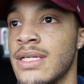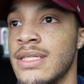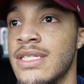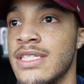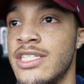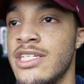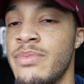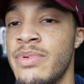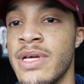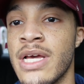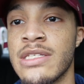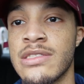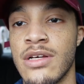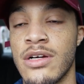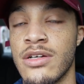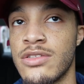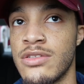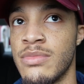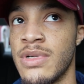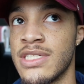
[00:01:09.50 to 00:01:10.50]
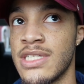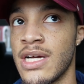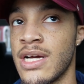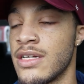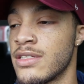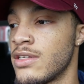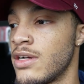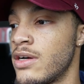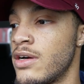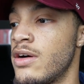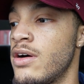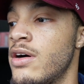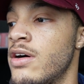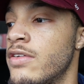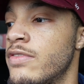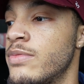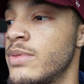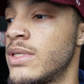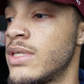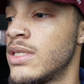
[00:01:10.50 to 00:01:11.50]
The GPS talked too much. I gotta turn her
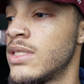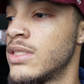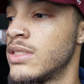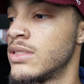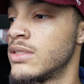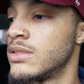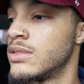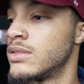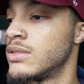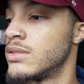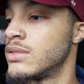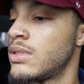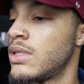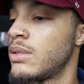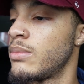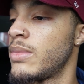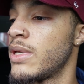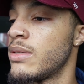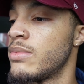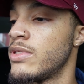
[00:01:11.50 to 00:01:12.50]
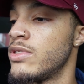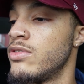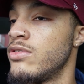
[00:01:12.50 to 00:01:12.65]
off because, like, baby.